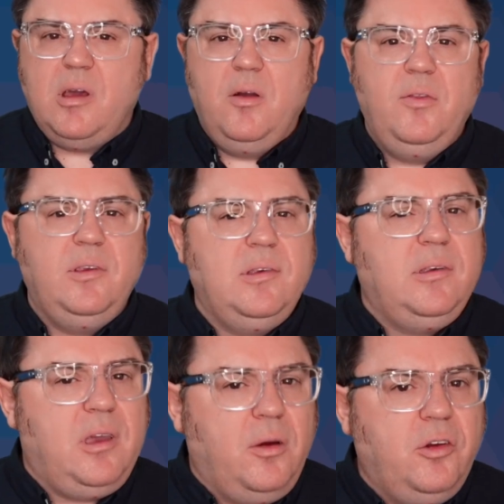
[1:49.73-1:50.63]
so, this is
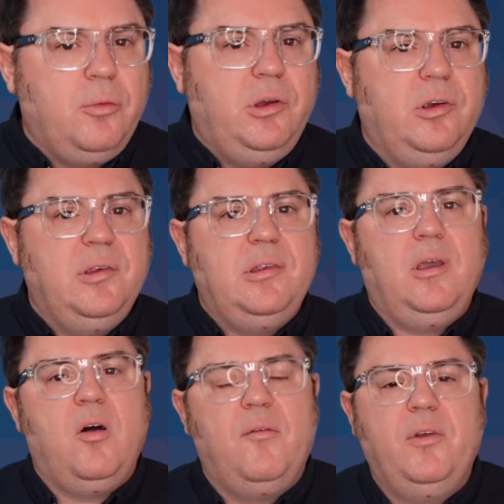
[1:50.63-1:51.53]
going to reduce
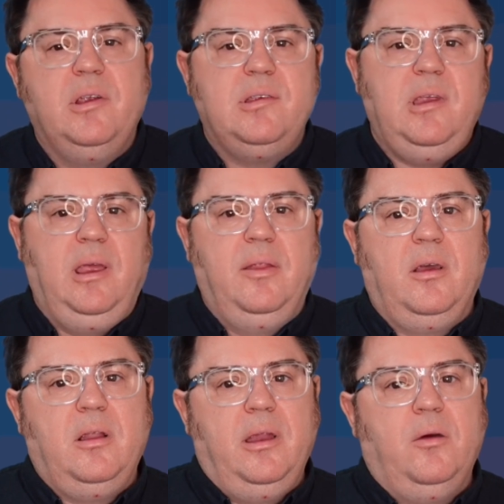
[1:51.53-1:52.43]
their confidence in the
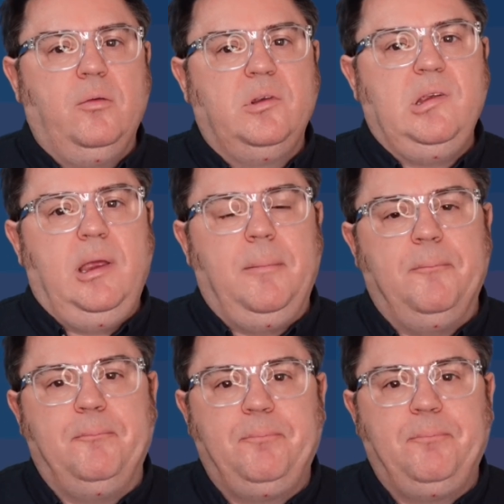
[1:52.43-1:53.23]
clinical team.